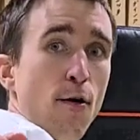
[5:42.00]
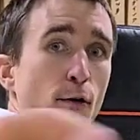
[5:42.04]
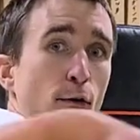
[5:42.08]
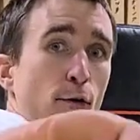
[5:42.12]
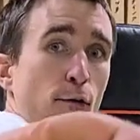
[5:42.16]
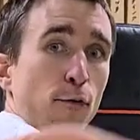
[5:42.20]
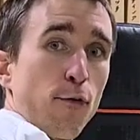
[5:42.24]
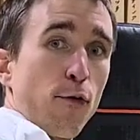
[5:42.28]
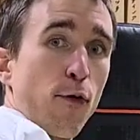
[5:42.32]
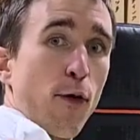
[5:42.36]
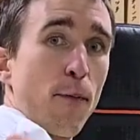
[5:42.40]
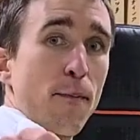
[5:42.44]

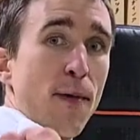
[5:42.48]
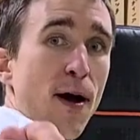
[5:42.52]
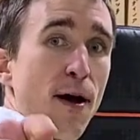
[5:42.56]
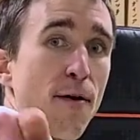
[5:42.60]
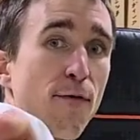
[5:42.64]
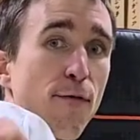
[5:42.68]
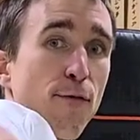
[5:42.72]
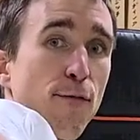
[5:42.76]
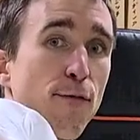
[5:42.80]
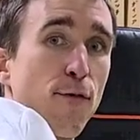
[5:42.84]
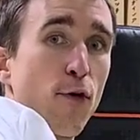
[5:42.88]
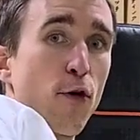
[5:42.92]
from my
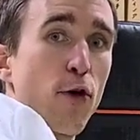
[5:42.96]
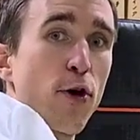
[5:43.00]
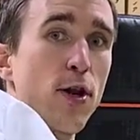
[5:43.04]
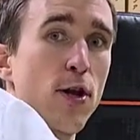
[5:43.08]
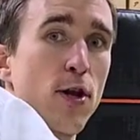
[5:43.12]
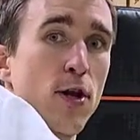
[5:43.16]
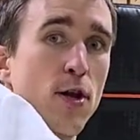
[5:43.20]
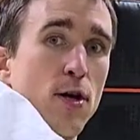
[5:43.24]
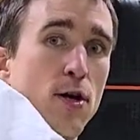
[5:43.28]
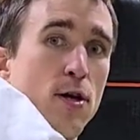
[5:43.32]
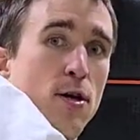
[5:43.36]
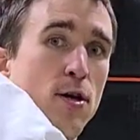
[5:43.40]
foot
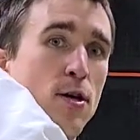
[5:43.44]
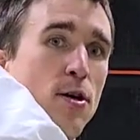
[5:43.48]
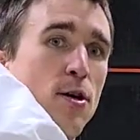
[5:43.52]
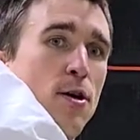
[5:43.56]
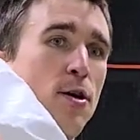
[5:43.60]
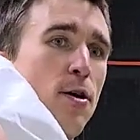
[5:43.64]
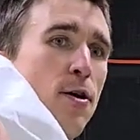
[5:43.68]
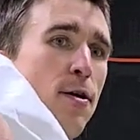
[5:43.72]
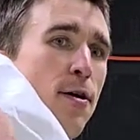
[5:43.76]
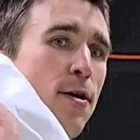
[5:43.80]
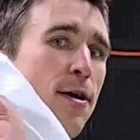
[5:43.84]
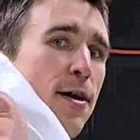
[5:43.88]

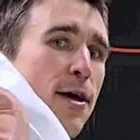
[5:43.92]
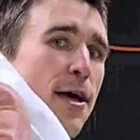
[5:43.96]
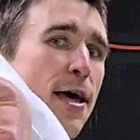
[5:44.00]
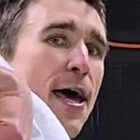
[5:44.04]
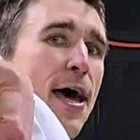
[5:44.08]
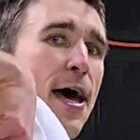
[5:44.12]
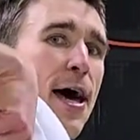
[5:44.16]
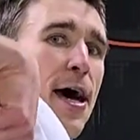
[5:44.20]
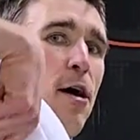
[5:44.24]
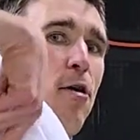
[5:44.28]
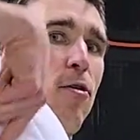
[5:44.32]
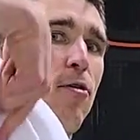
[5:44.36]

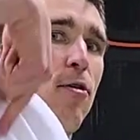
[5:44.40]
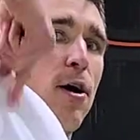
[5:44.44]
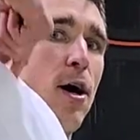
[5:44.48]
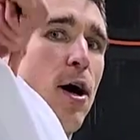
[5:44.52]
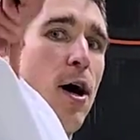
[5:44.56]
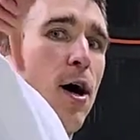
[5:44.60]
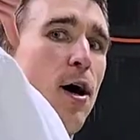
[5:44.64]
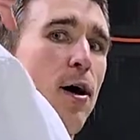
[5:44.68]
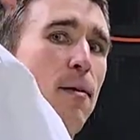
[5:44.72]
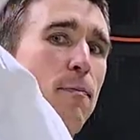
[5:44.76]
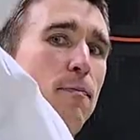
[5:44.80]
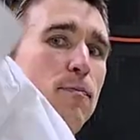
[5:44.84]
out
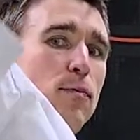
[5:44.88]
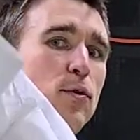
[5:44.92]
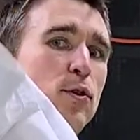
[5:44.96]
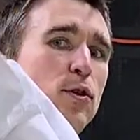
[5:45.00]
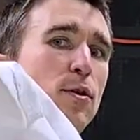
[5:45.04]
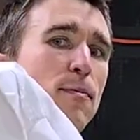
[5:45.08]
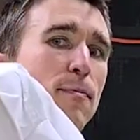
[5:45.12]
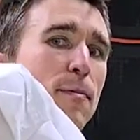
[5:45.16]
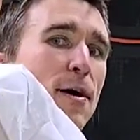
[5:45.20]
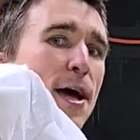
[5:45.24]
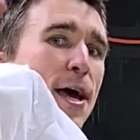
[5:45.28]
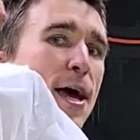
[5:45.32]
up to
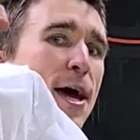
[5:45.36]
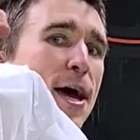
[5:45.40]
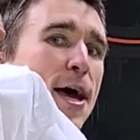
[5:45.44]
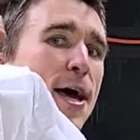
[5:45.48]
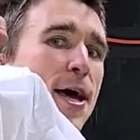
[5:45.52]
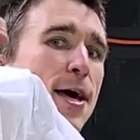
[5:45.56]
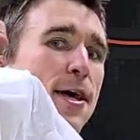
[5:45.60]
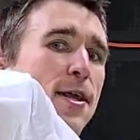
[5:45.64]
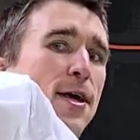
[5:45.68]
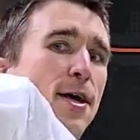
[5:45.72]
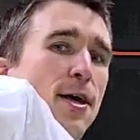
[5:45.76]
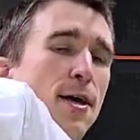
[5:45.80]
my
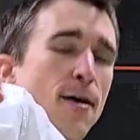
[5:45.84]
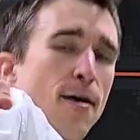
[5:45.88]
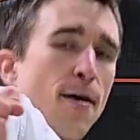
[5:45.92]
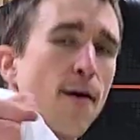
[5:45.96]
head,